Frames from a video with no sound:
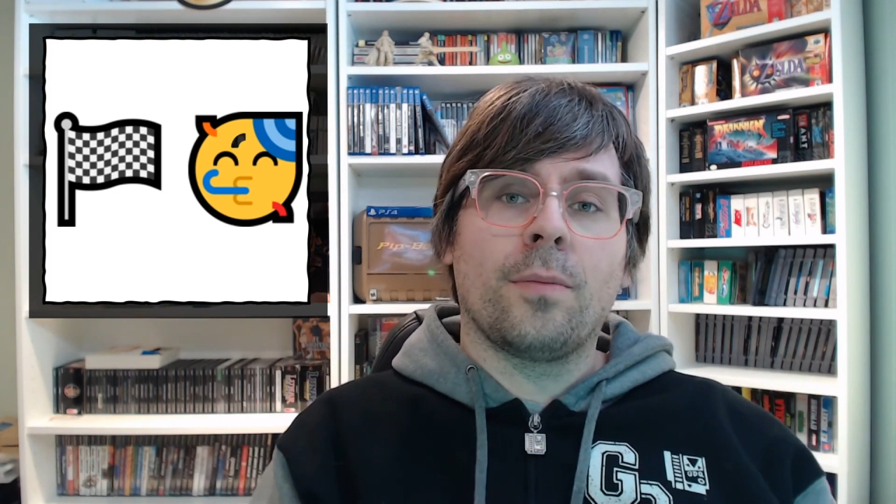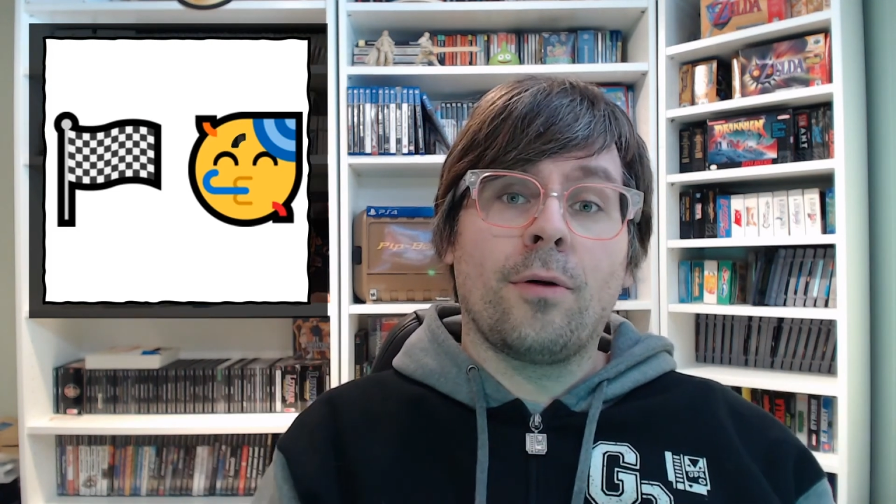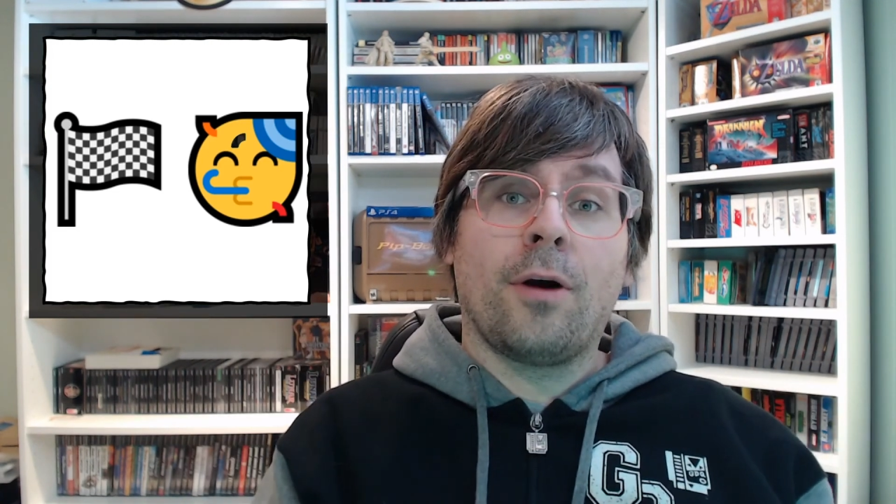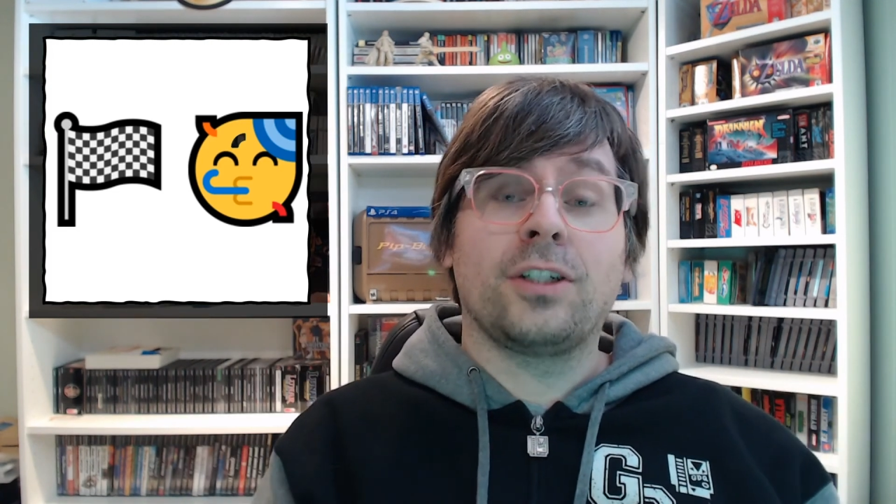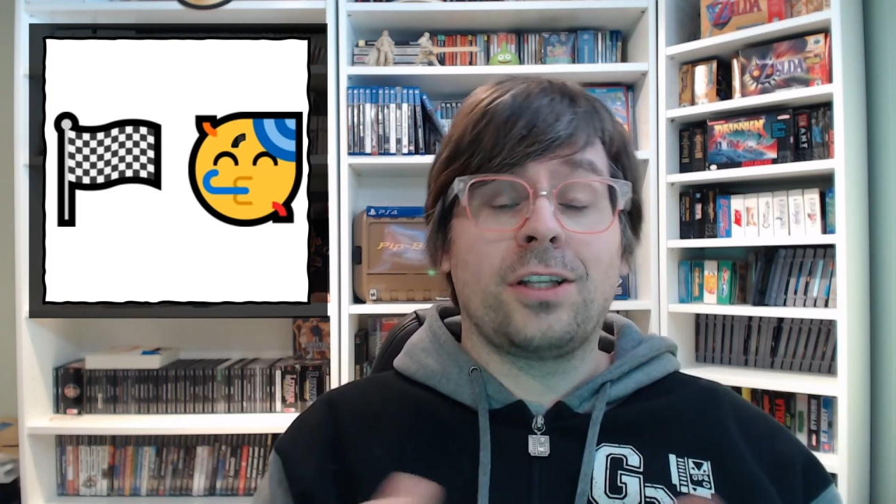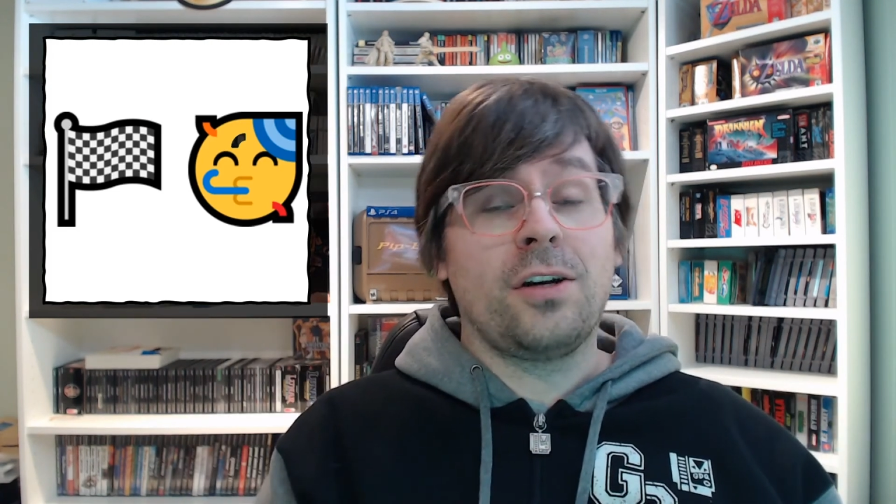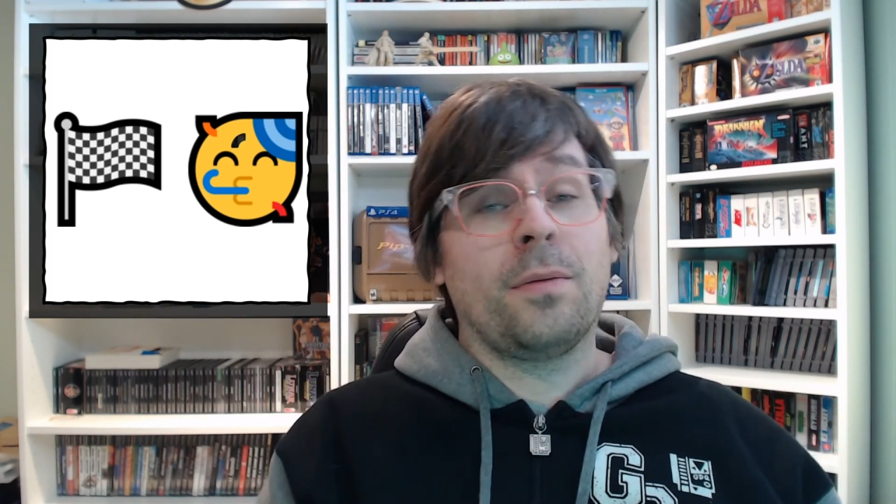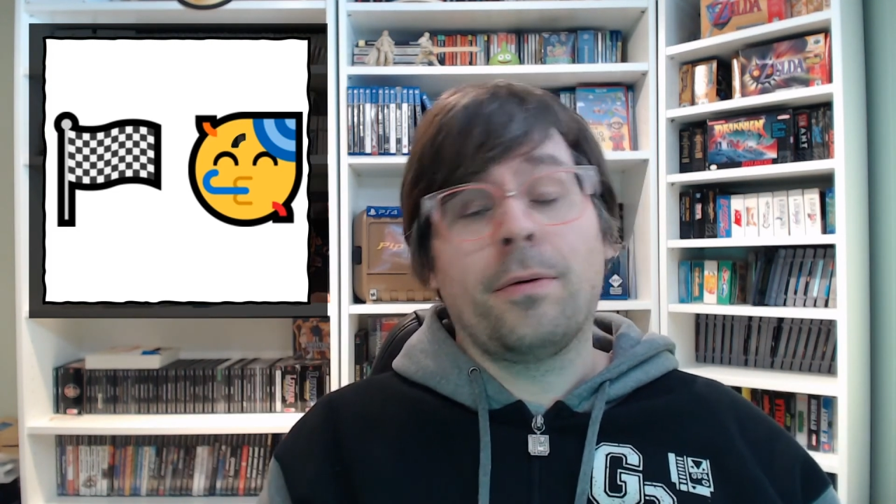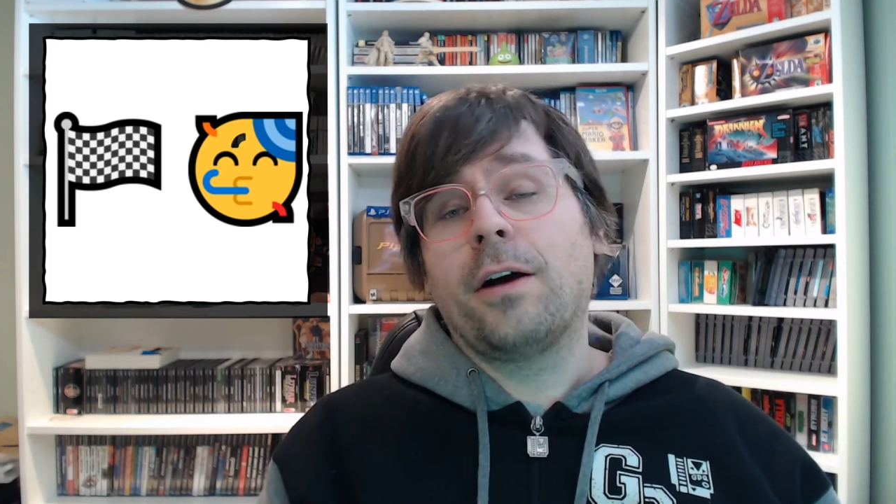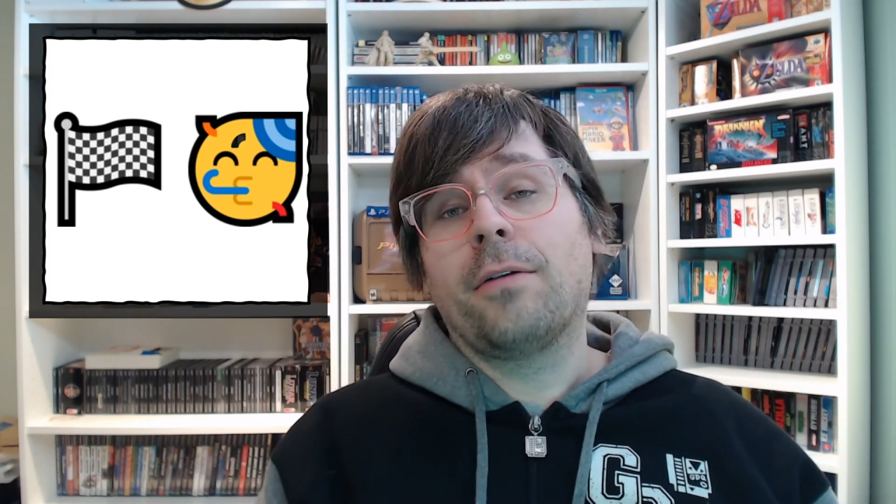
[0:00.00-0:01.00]
project and your
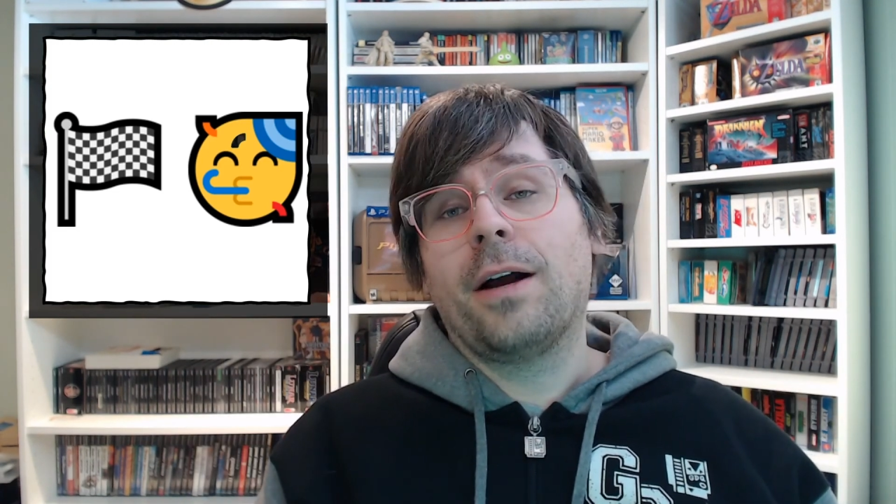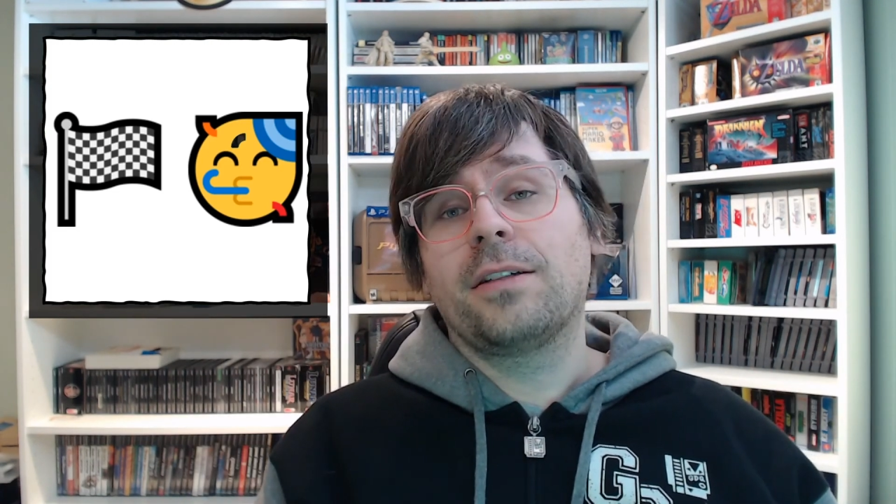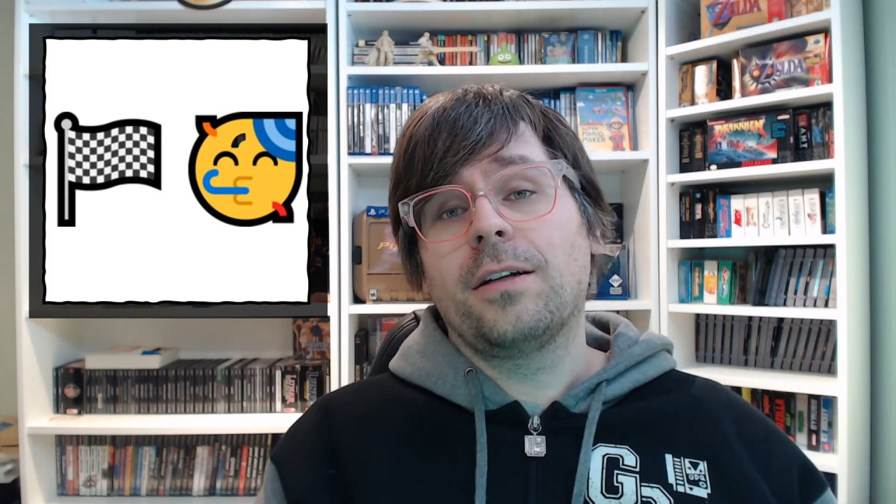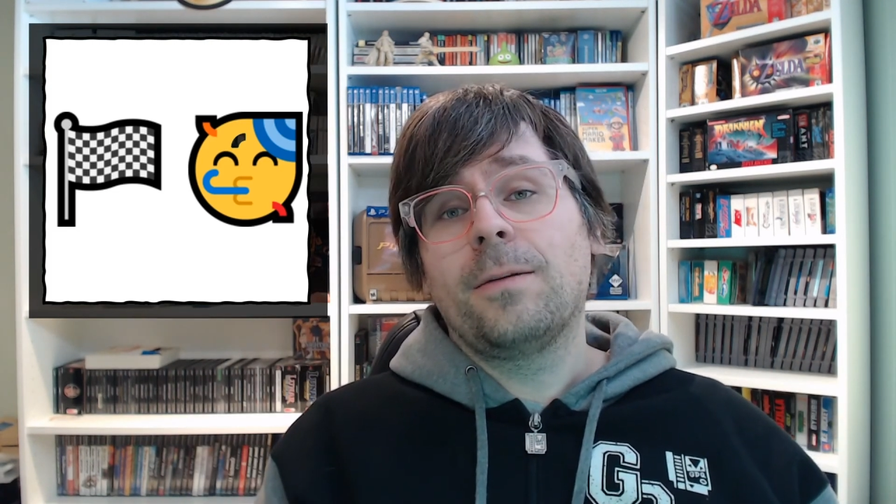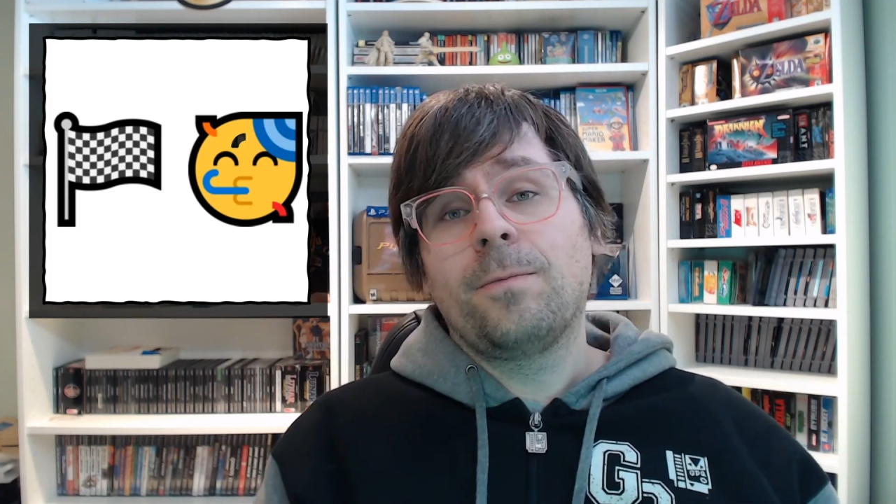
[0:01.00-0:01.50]
progress.